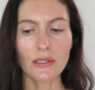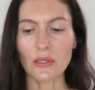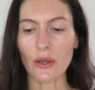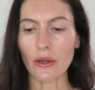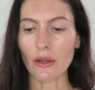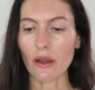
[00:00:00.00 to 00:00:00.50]

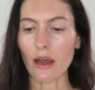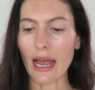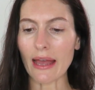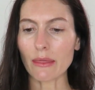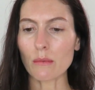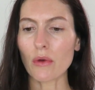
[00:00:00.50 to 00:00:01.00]
So
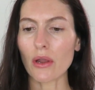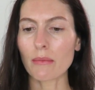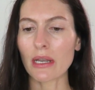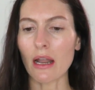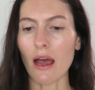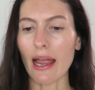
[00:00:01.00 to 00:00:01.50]
at the
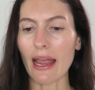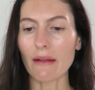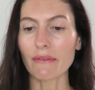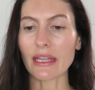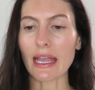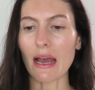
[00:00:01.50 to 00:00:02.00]
moment, I
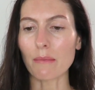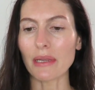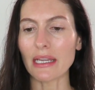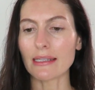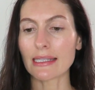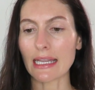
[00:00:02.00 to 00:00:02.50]
have the
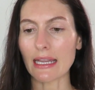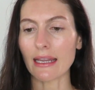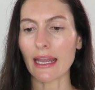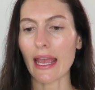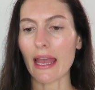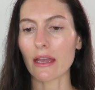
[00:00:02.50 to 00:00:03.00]
Happy
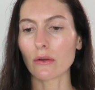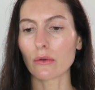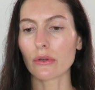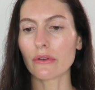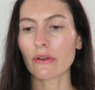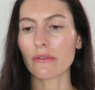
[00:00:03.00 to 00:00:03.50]
Skincare
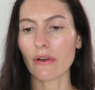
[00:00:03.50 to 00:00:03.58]
Good